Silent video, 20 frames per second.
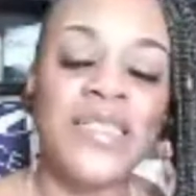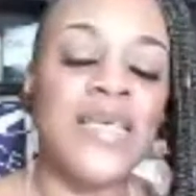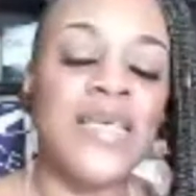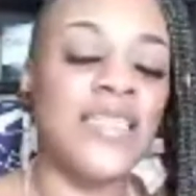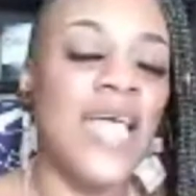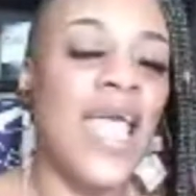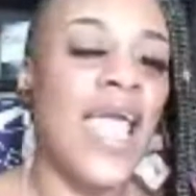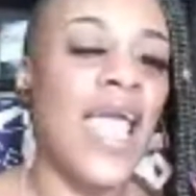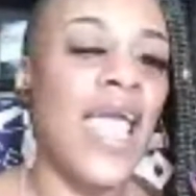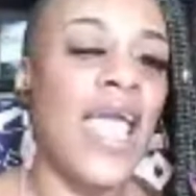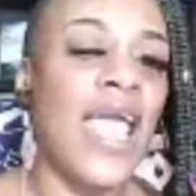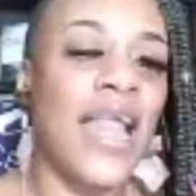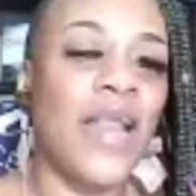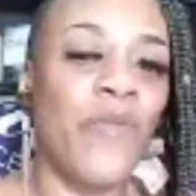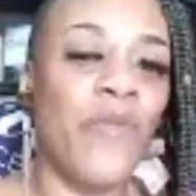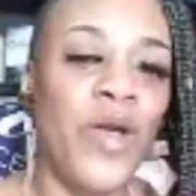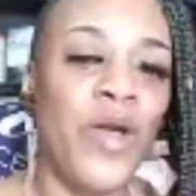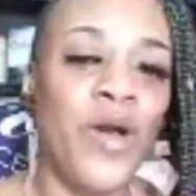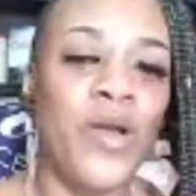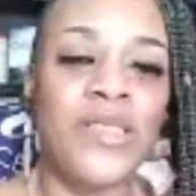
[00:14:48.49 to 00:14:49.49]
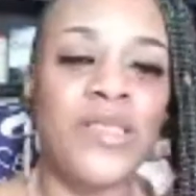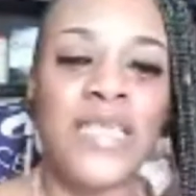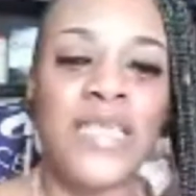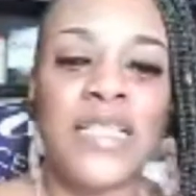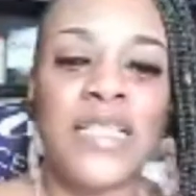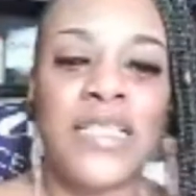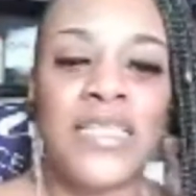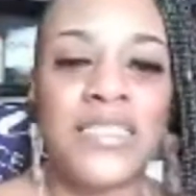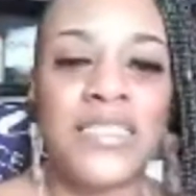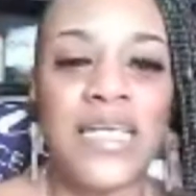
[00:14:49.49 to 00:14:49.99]
And we're going to take this
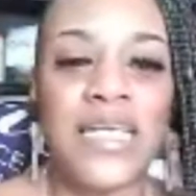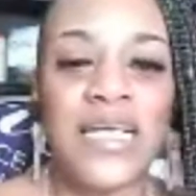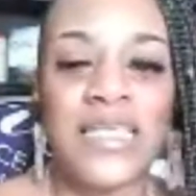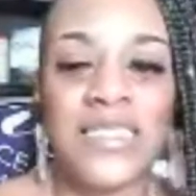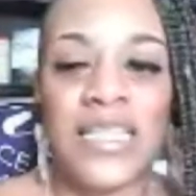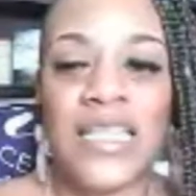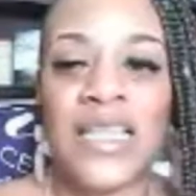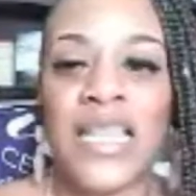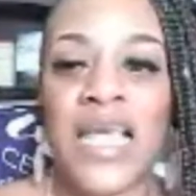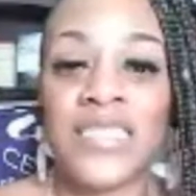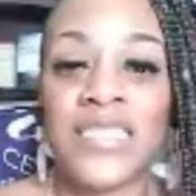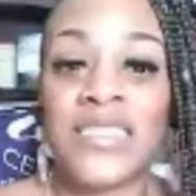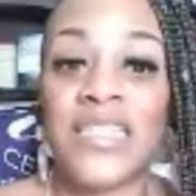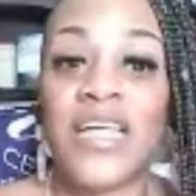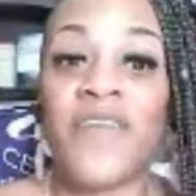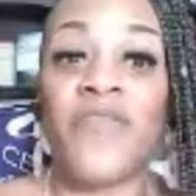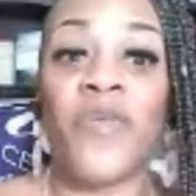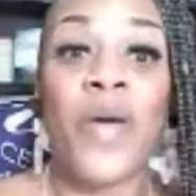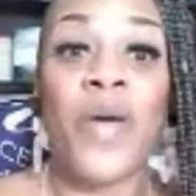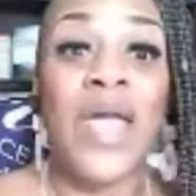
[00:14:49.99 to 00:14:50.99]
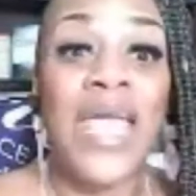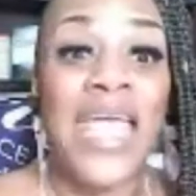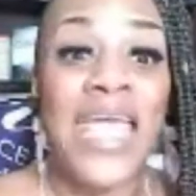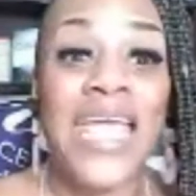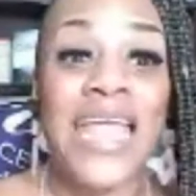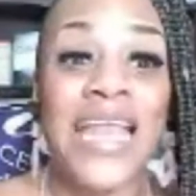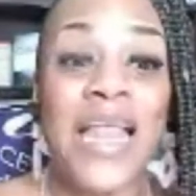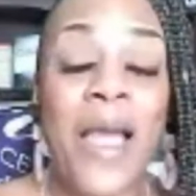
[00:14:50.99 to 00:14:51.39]
thing to the next level in